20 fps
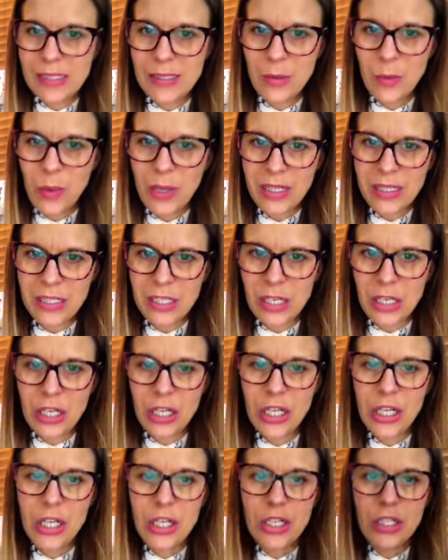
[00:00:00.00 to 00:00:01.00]
So well done.
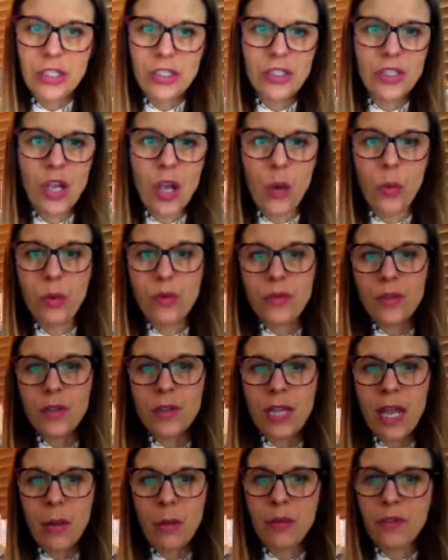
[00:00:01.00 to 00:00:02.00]
So we've done
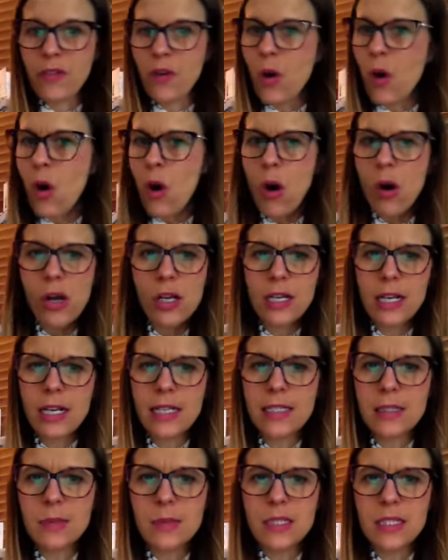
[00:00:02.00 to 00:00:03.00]
that, we've
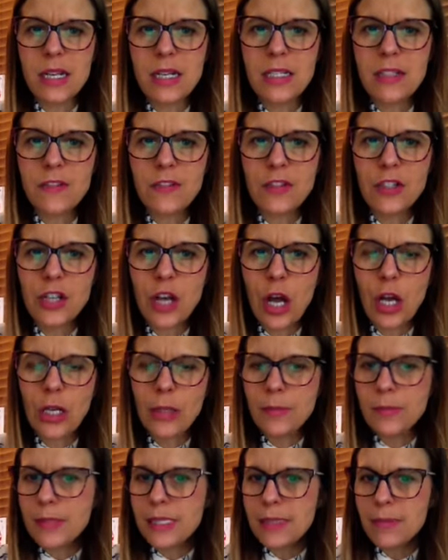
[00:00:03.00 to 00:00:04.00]
organised them into our different
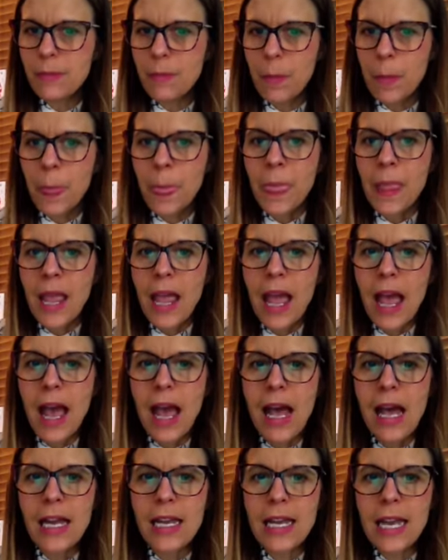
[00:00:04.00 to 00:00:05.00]
columns.
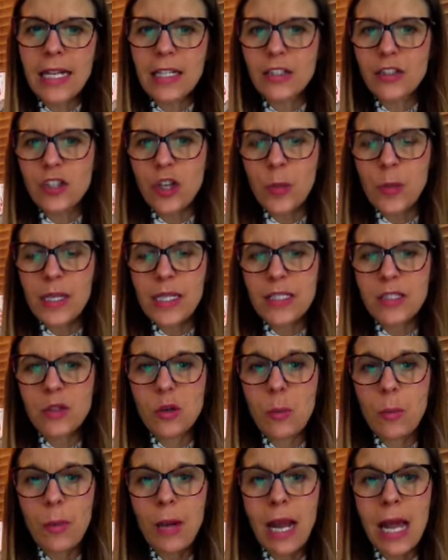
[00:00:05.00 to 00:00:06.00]
Our next job is to
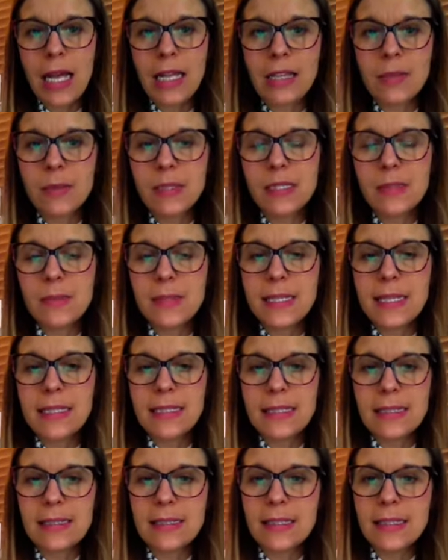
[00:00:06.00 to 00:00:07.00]
apply them in some
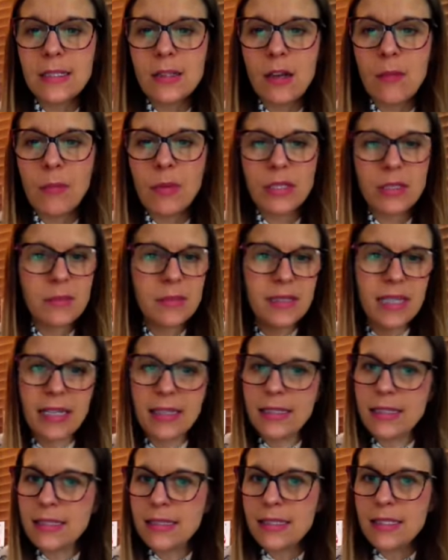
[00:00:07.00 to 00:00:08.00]
sentences. So I put some
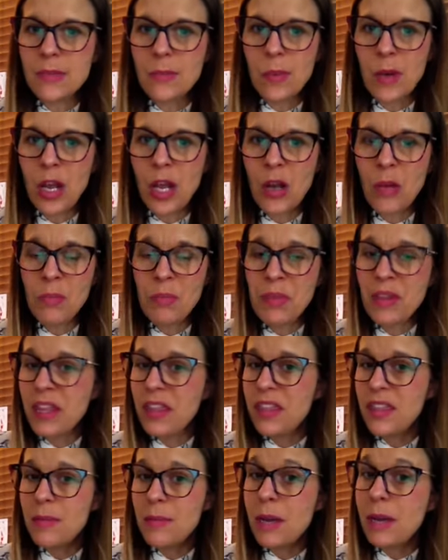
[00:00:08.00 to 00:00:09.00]
sentences below.
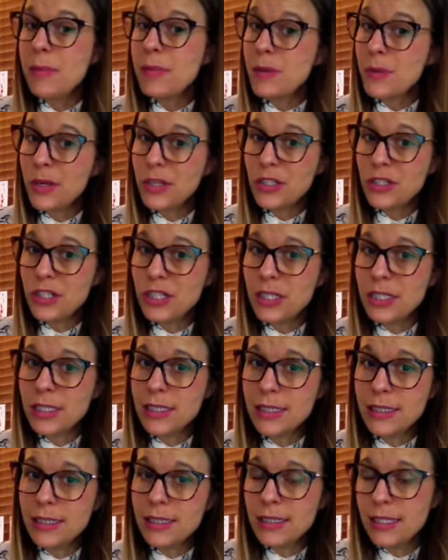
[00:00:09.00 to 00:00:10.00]
There might be
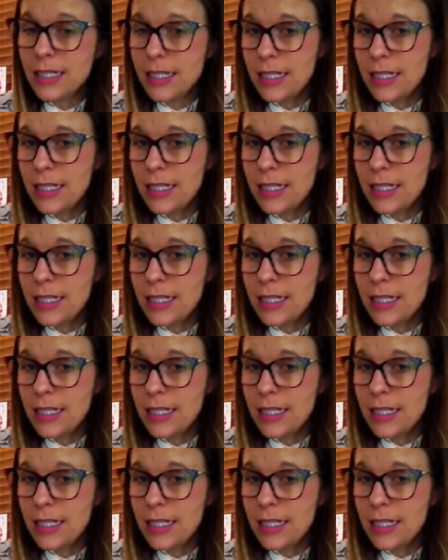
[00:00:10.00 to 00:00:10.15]
questions.